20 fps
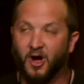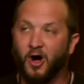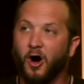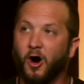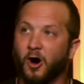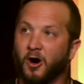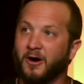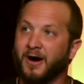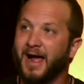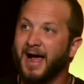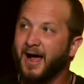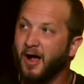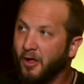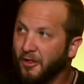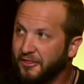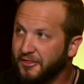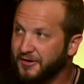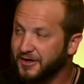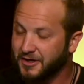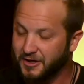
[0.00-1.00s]
are
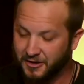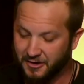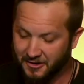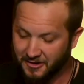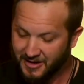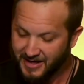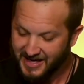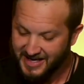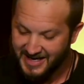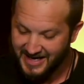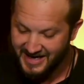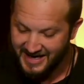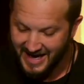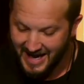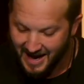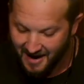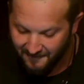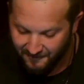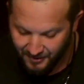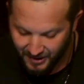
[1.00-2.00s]
healthier in
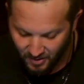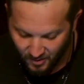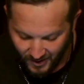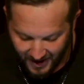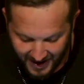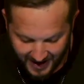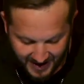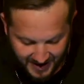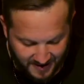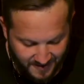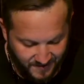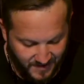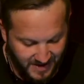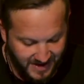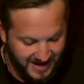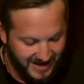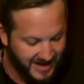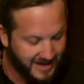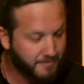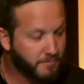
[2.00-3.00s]
every way,
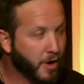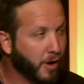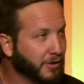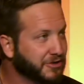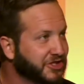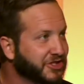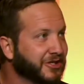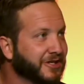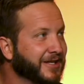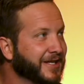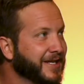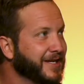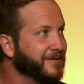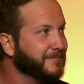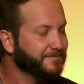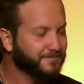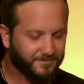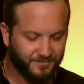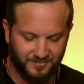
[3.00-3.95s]
emotionally,